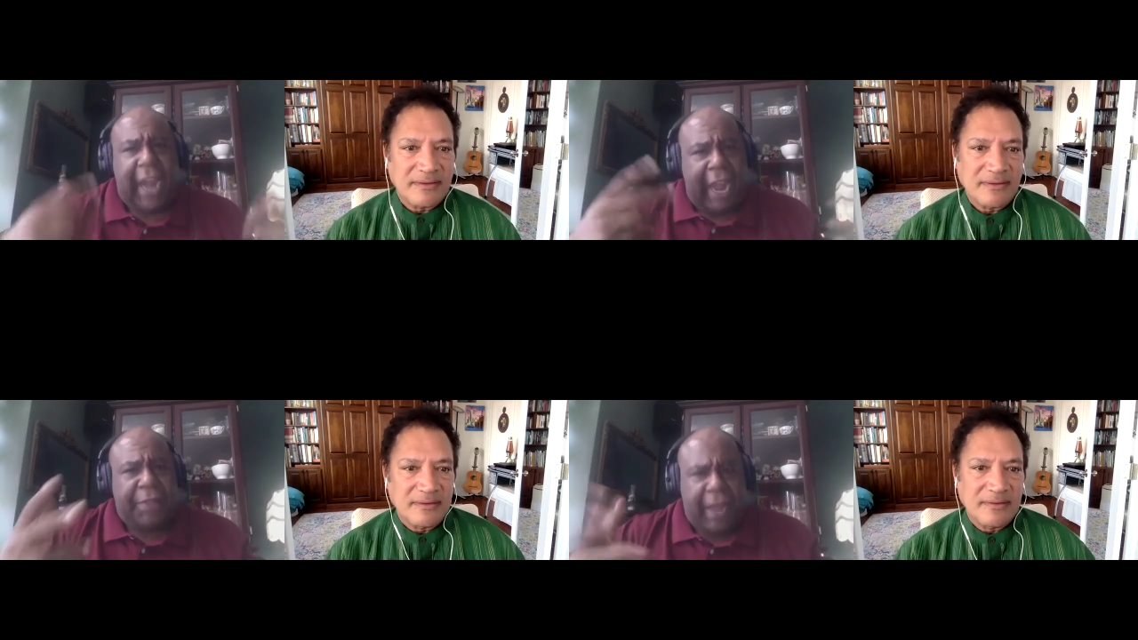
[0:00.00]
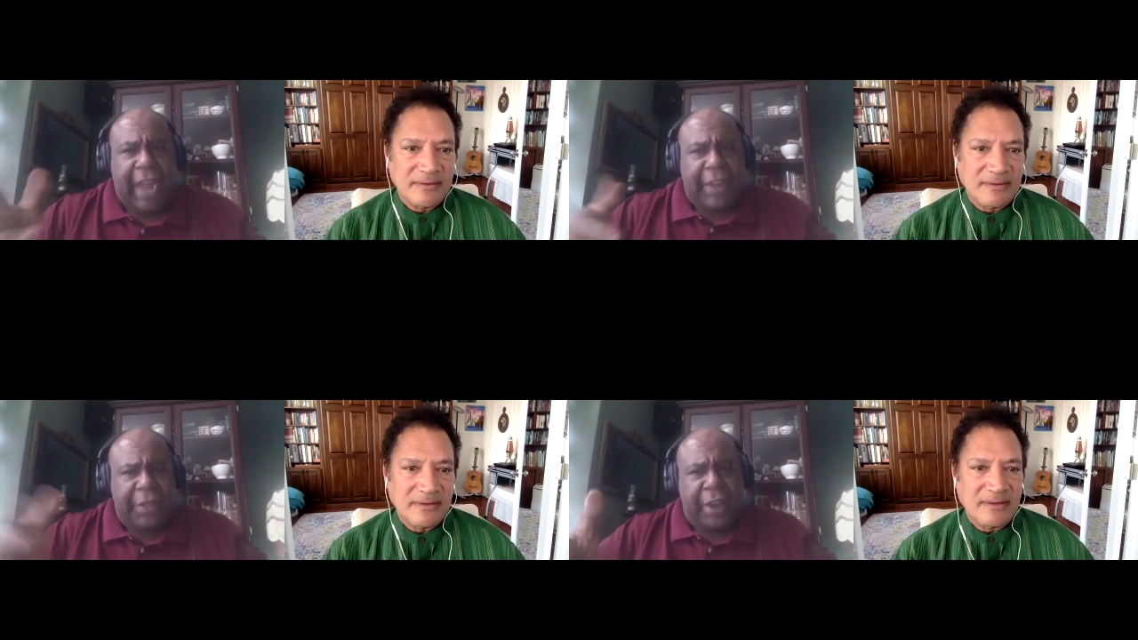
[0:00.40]
Speaker 1: I,
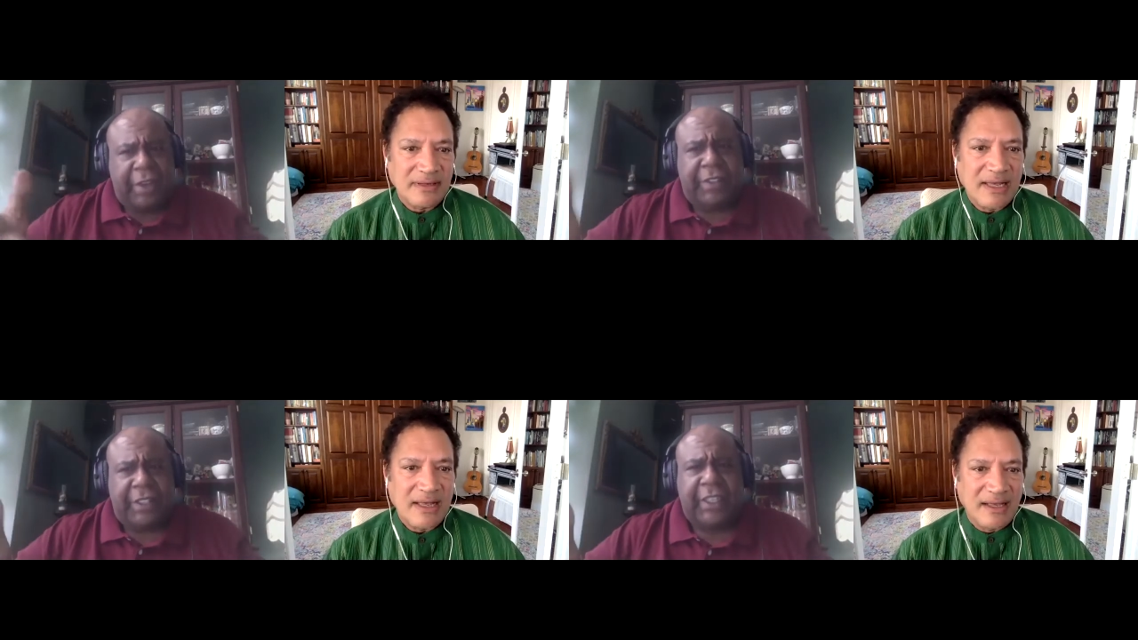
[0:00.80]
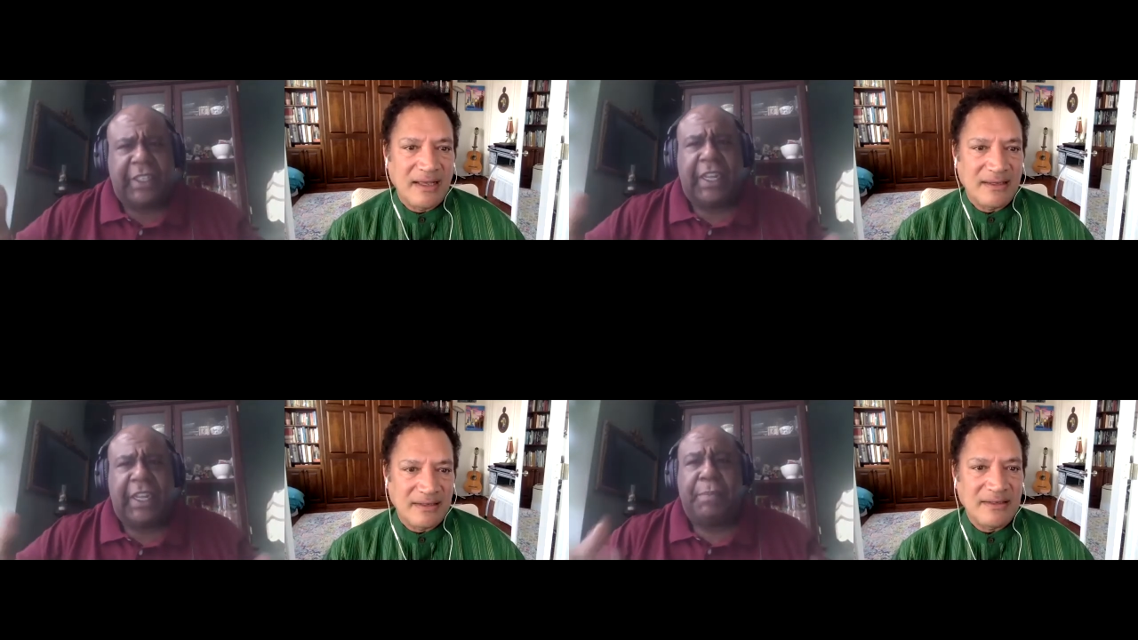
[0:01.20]
I thought of as
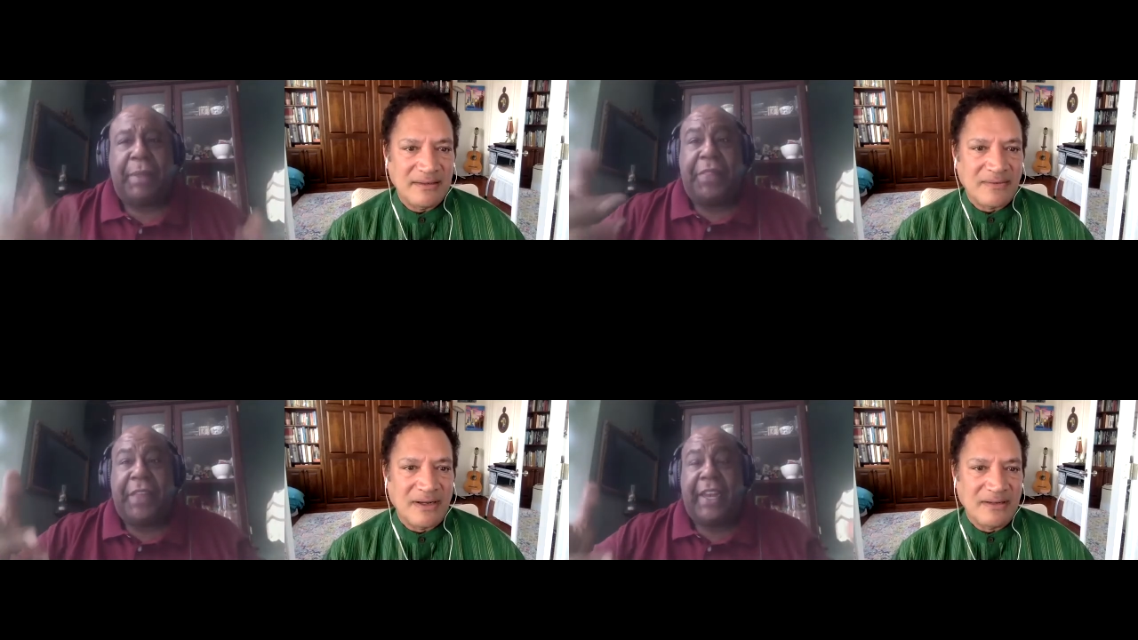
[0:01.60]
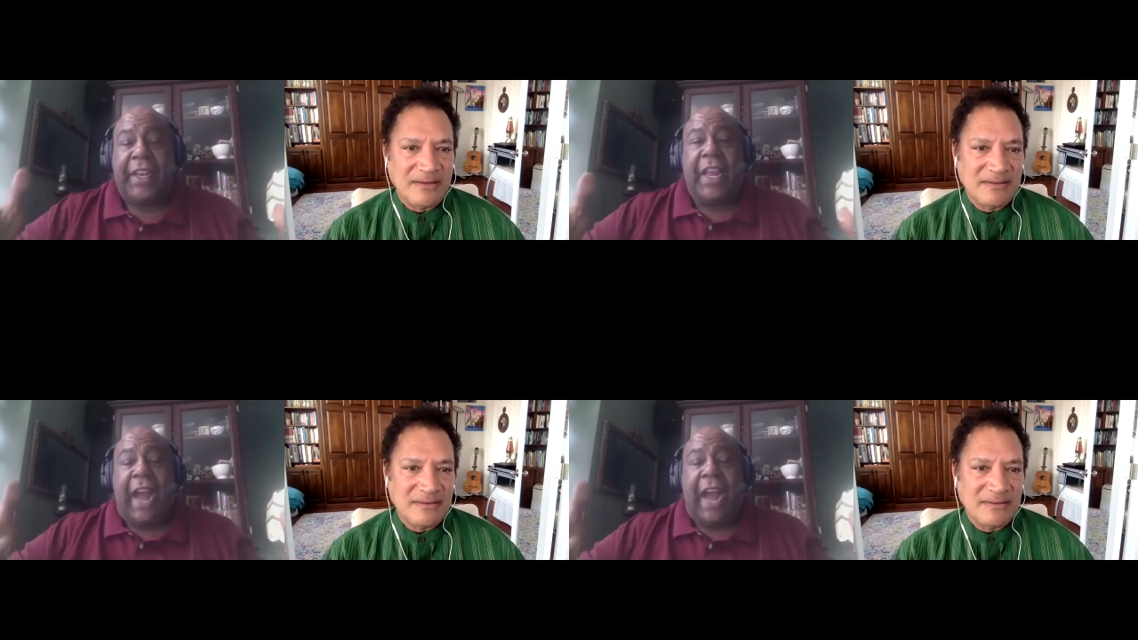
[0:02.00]
Indian, but then right.